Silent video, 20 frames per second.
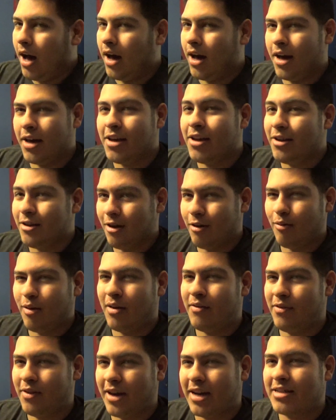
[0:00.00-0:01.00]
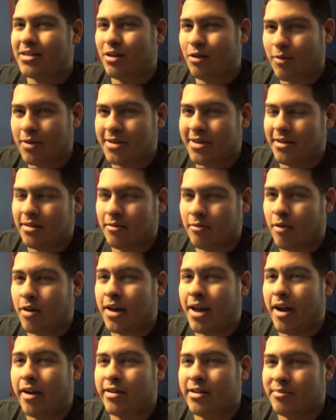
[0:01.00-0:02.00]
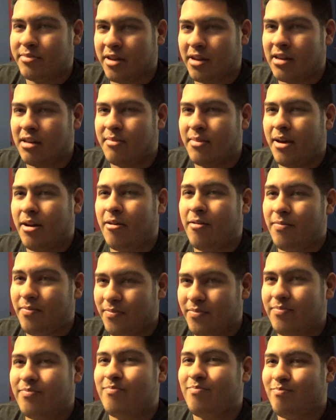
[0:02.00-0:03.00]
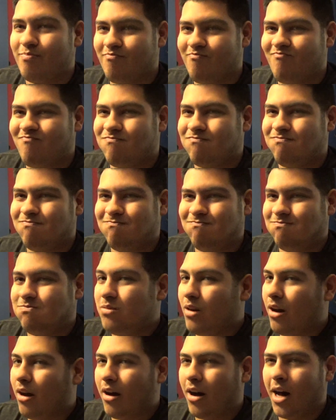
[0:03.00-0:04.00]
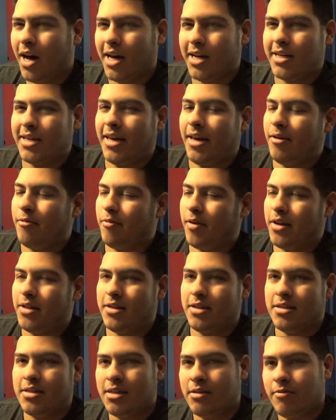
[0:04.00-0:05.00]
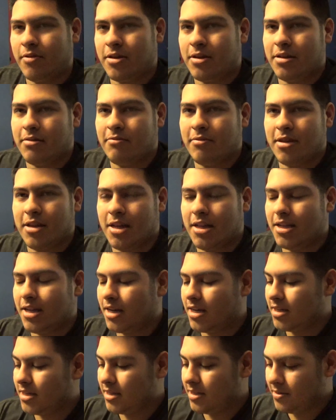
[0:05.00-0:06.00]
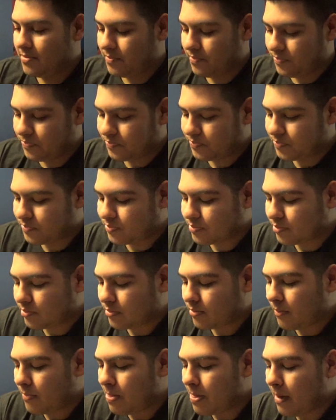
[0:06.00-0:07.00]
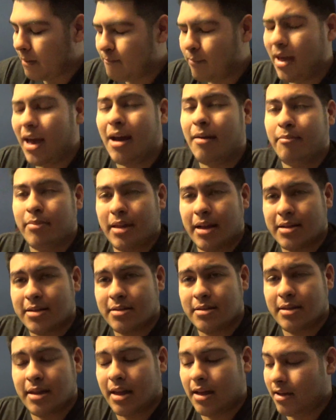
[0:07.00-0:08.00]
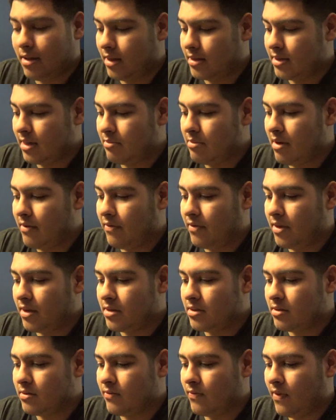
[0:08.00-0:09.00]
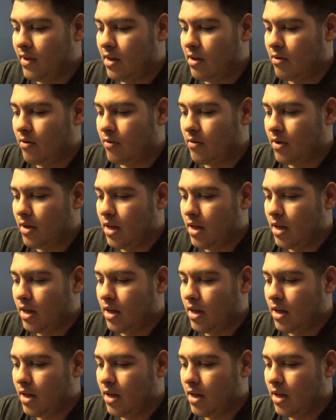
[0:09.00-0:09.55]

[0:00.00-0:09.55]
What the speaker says: If you guys know what character I'm talking about, I can't wait to see what he does. But yeah, that's gonna be it for this video.